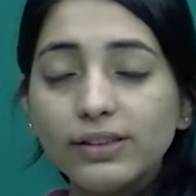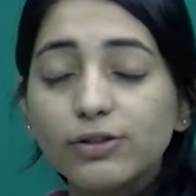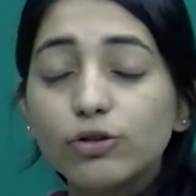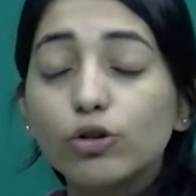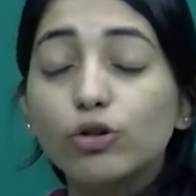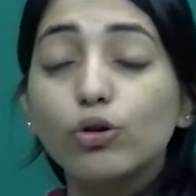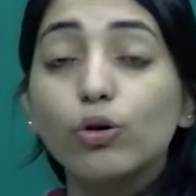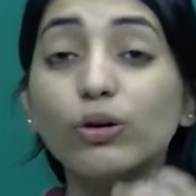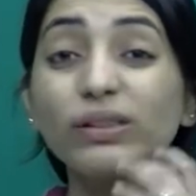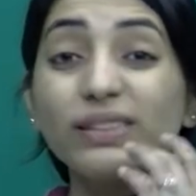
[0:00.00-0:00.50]
So
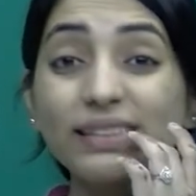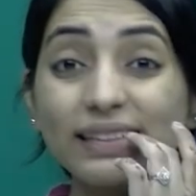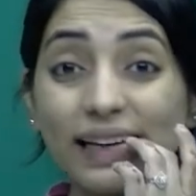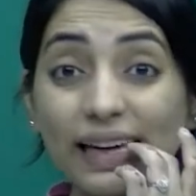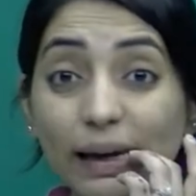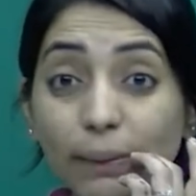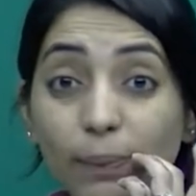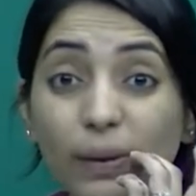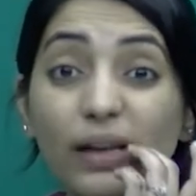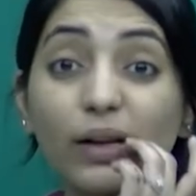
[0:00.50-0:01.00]
those
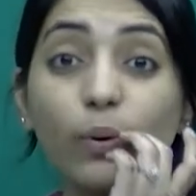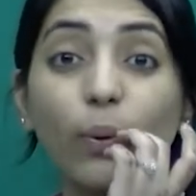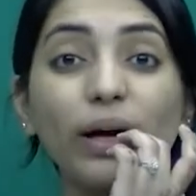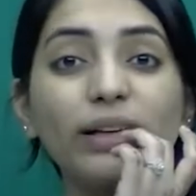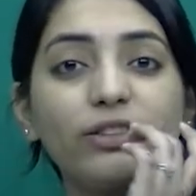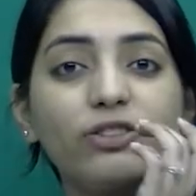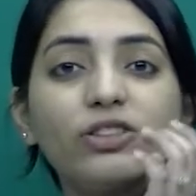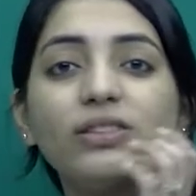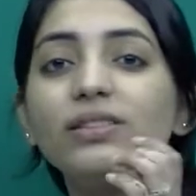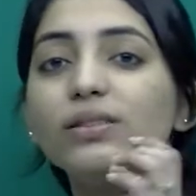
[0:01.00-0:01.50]
table
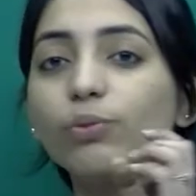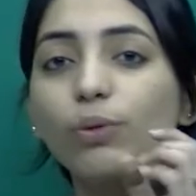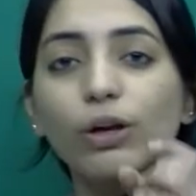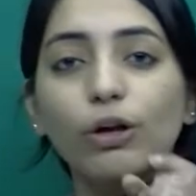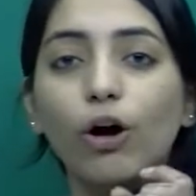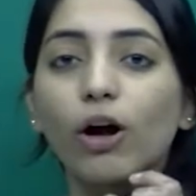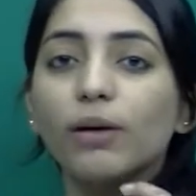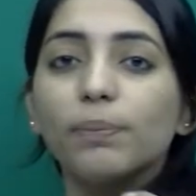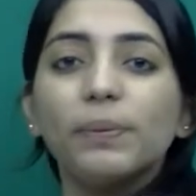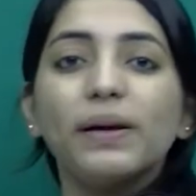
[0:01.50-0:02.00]
questions will not